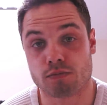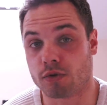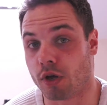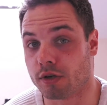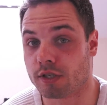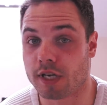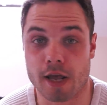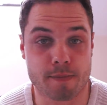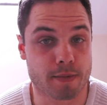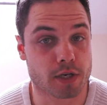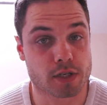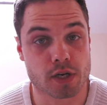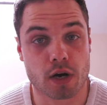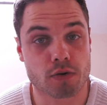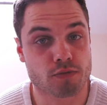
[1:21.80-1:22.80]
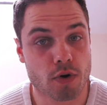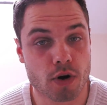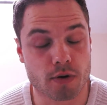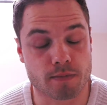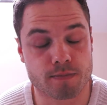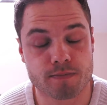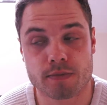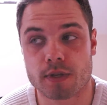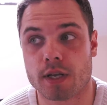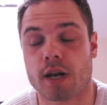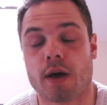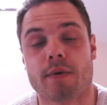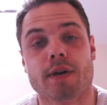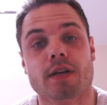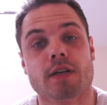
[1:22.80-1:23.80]
those statements aren't wrong. You
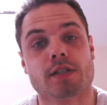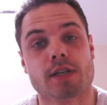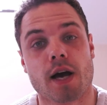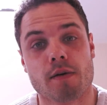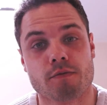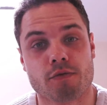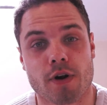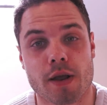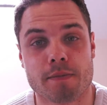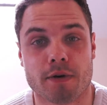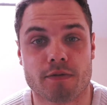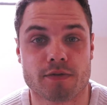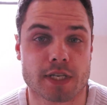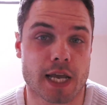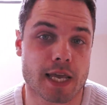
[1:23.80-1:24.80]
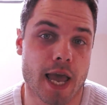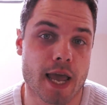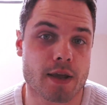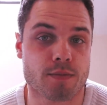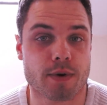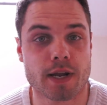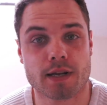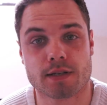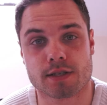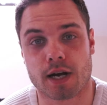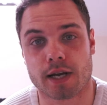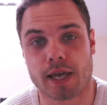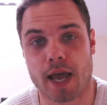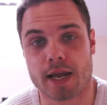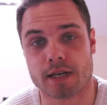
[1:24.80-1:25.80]
know, in a time frame of say 8 weeks,
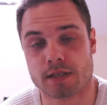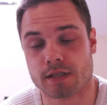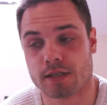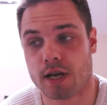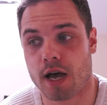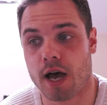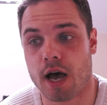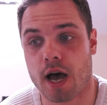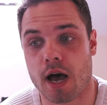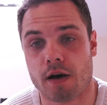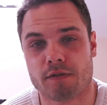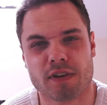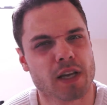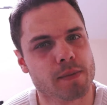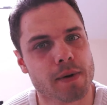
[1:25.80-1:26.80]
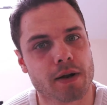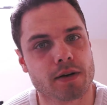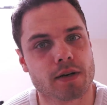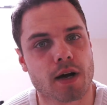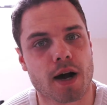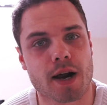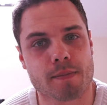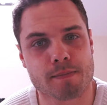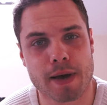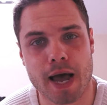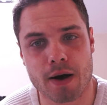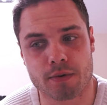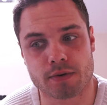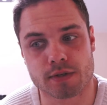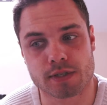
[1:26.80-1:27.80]
I gained I think about 9
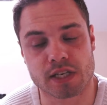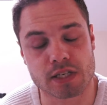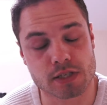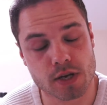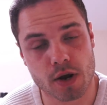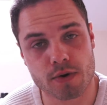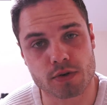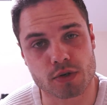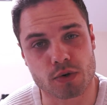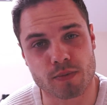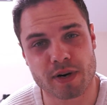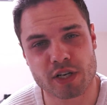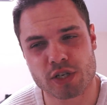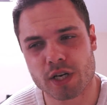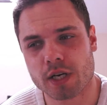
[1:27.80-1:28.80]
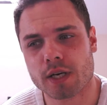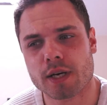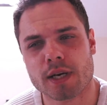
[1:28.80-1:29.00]
pounds in total, which